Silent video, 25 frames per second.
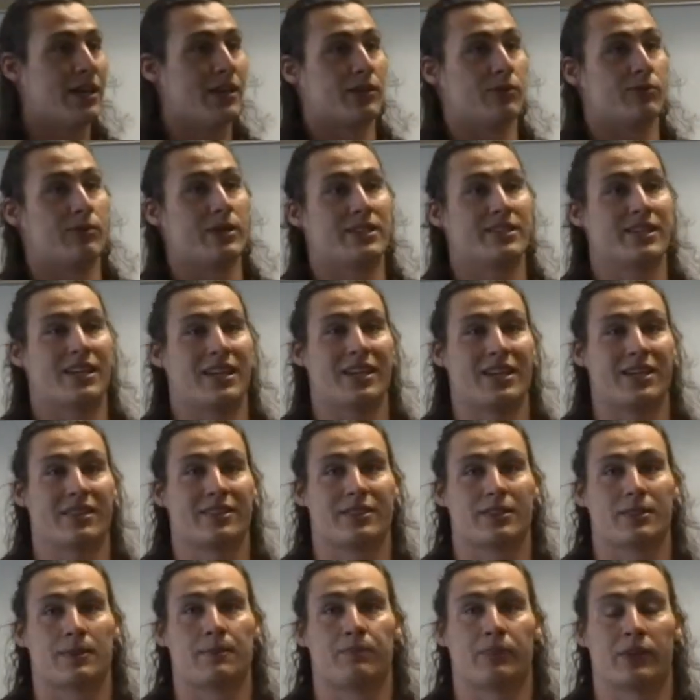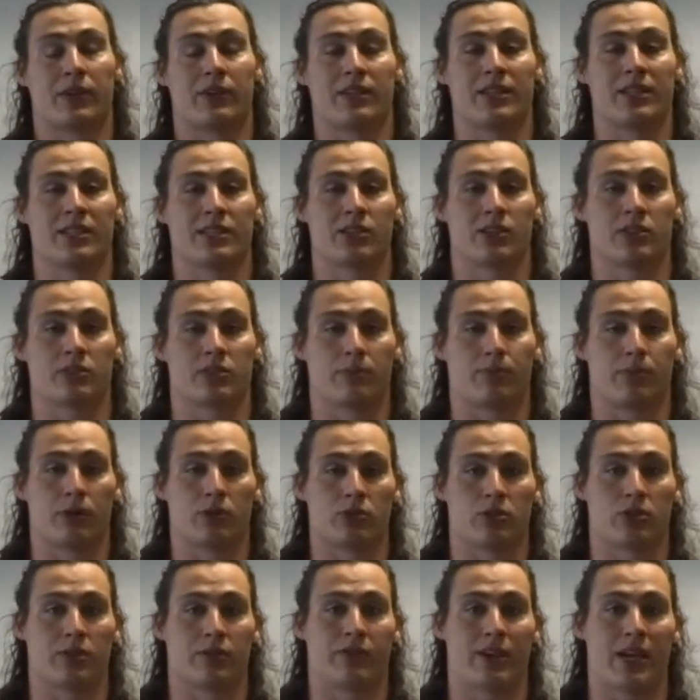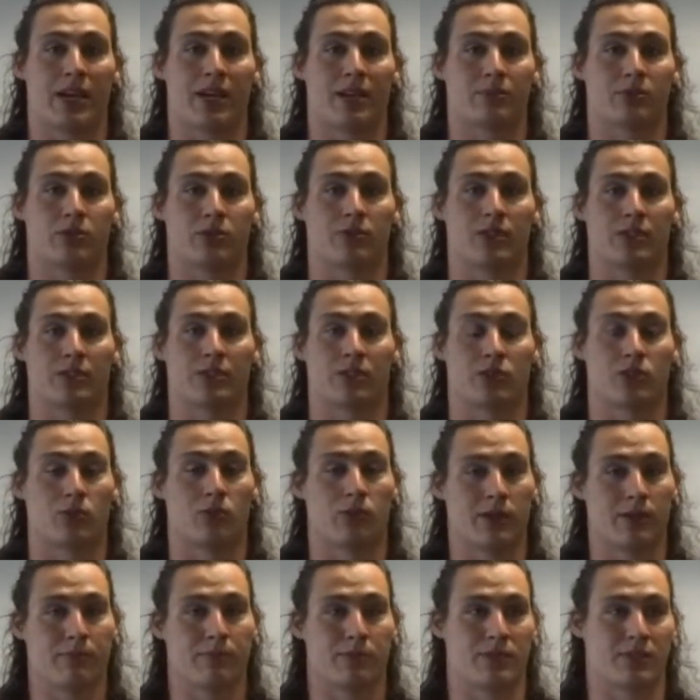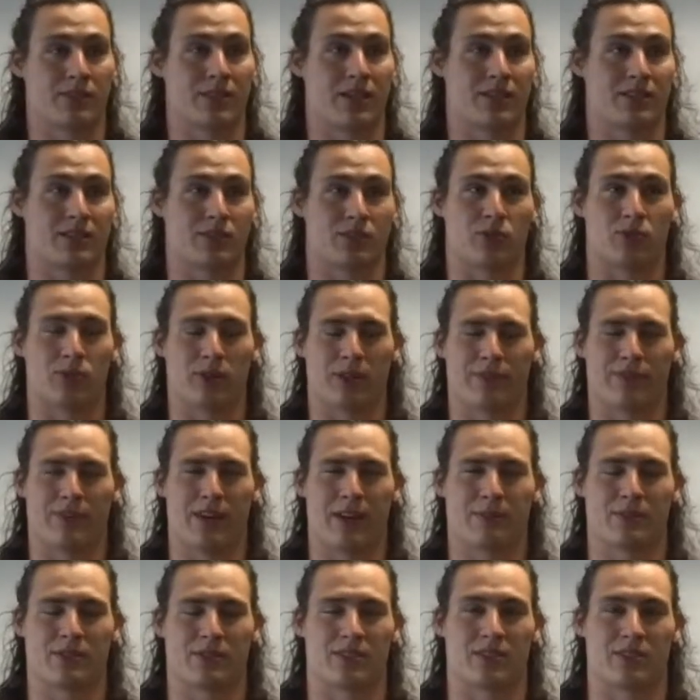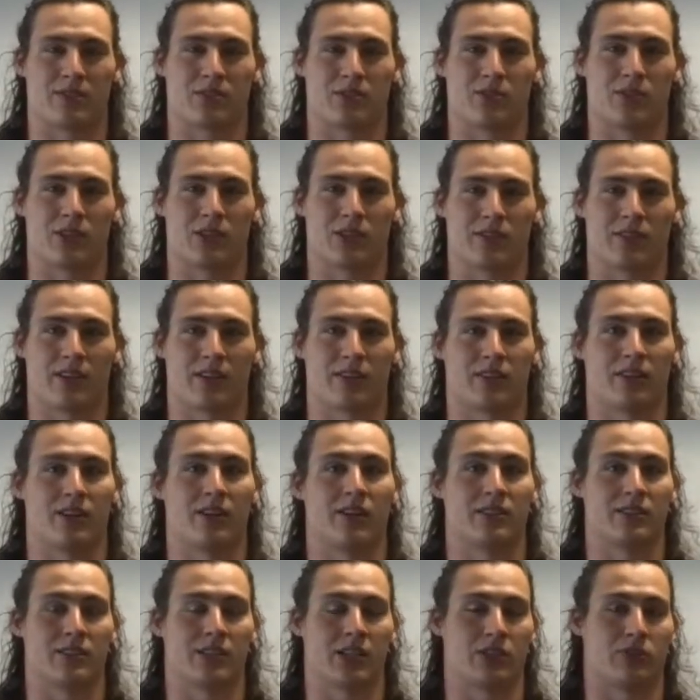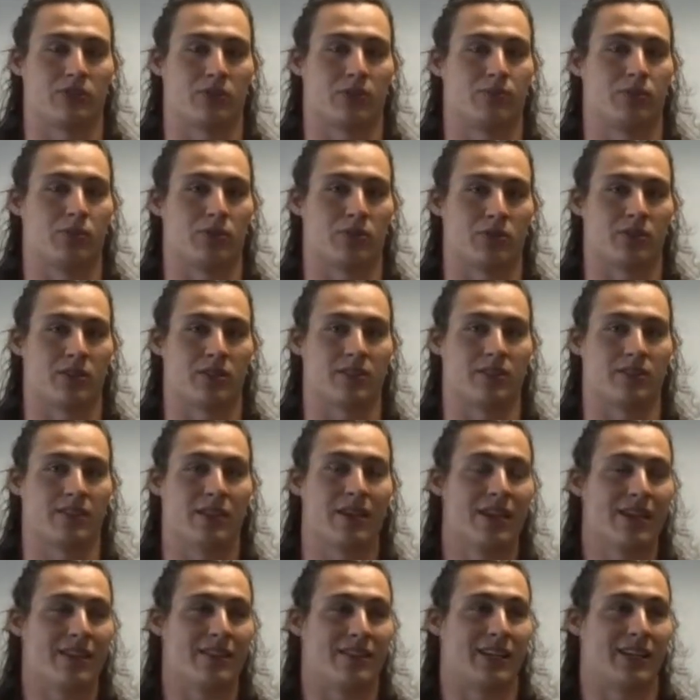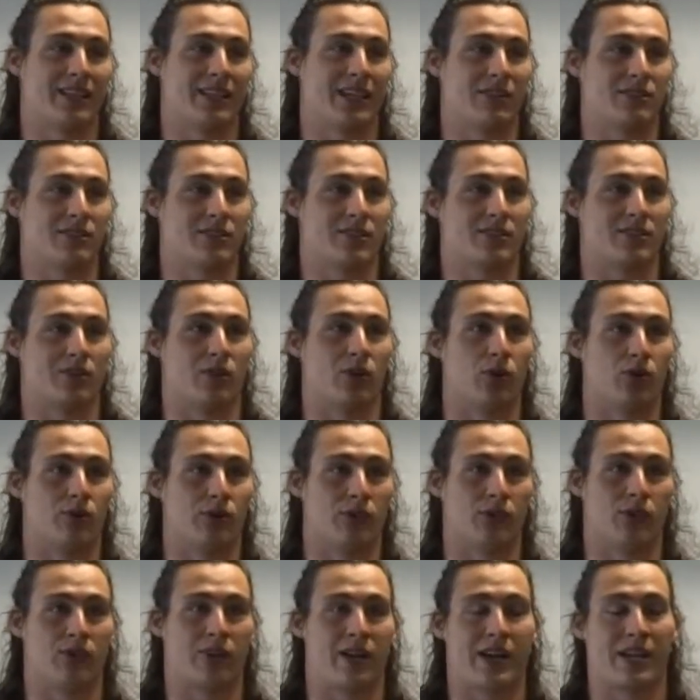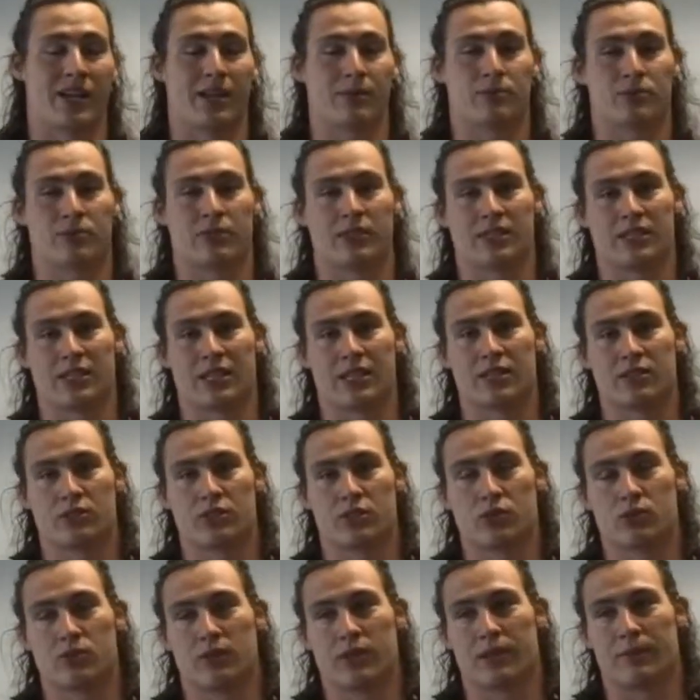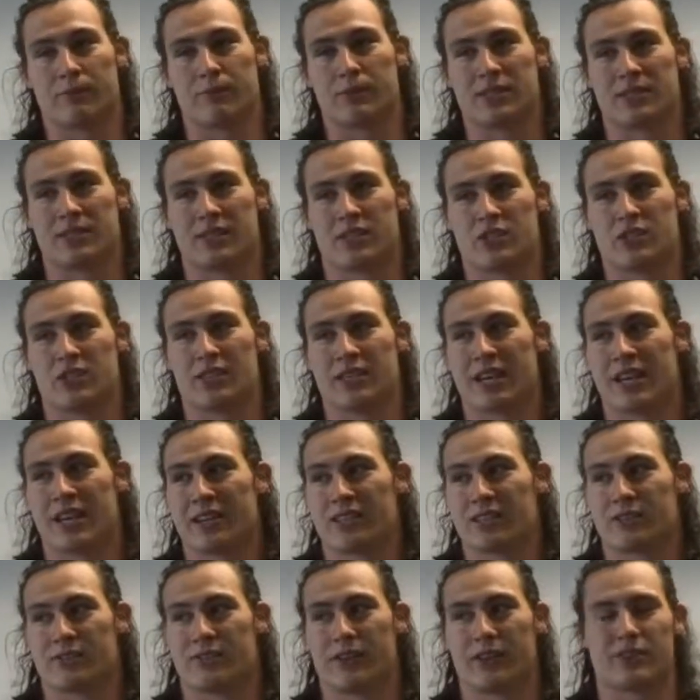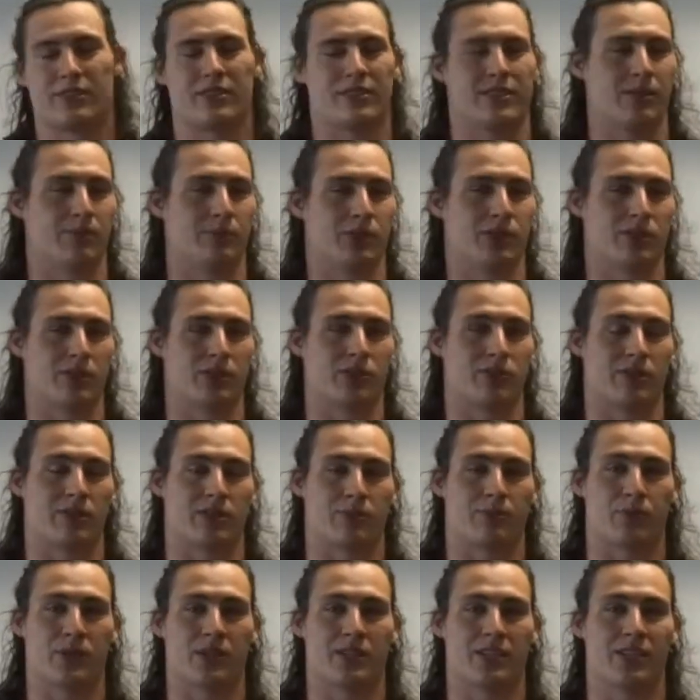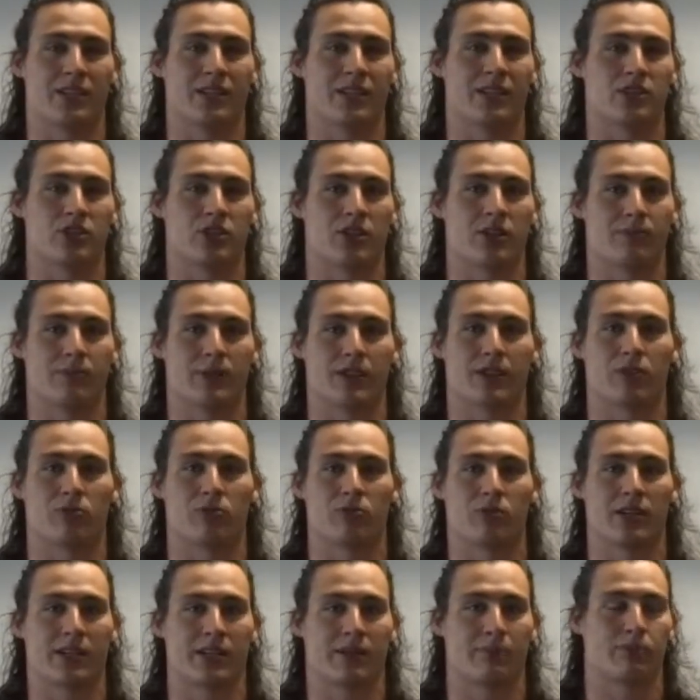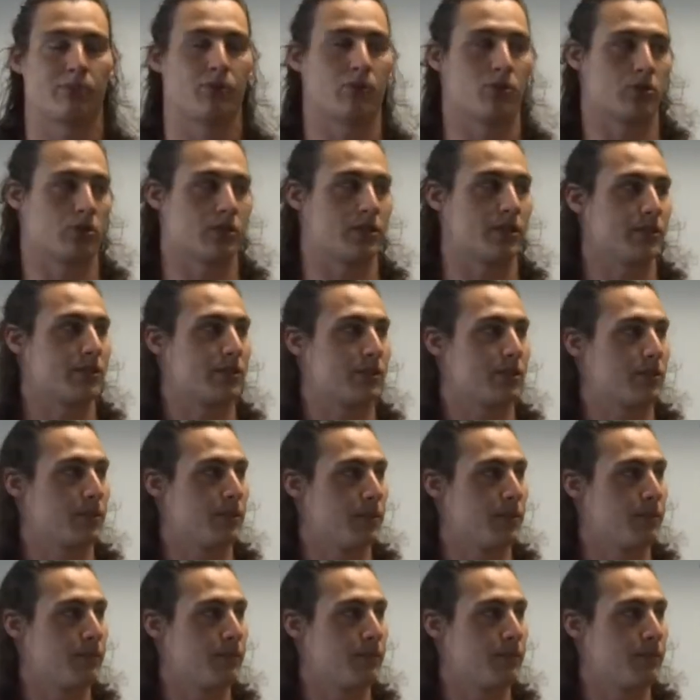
The reason is our eccentric portion of our hamstrings are 20% to 25% stronger than our concentric portions. That allows us to overload our hamstrings into a position is very similar to our sprinting and jumping and running portions.